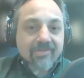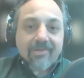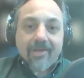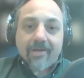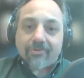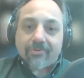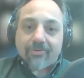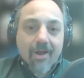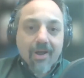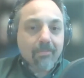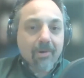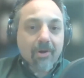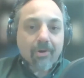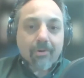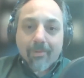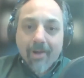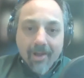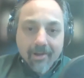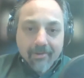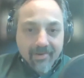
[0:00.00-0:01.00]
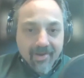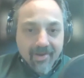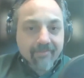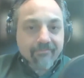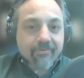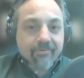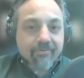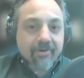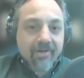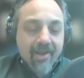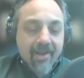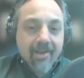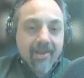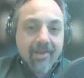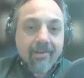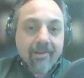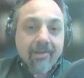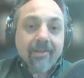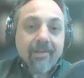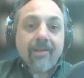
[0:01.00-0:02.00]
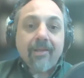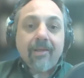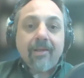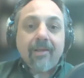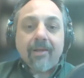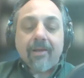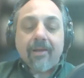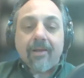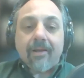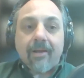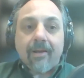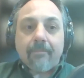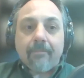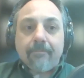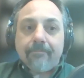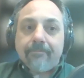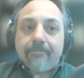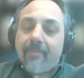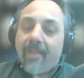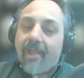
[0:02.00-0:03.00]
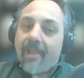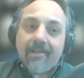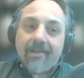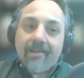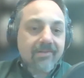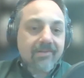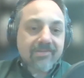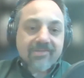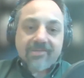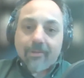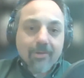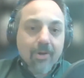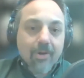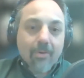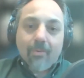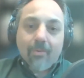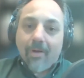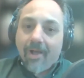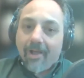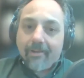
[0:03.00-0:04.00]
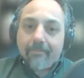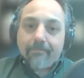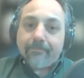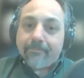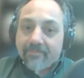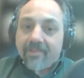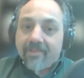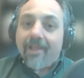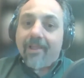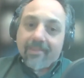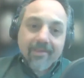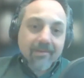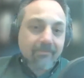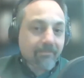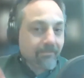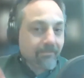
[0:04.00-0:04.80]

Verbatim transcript: that trauma around every day, um, and can still go on like the, and